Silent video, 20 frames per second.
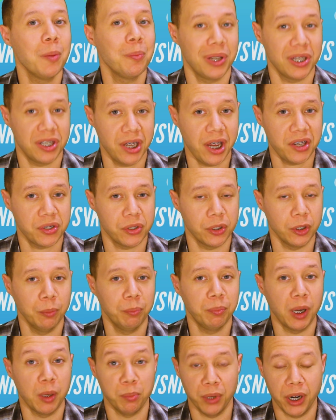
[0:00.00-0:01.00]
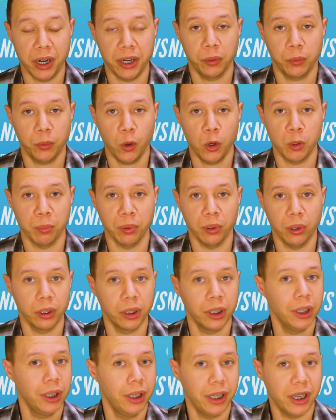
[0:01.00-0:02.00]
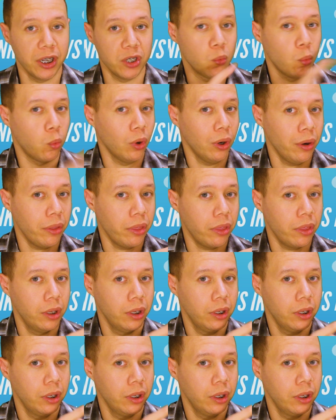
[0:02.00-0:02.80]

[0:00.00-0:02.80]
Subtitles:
Possessor by Brandon Cronenberg is worth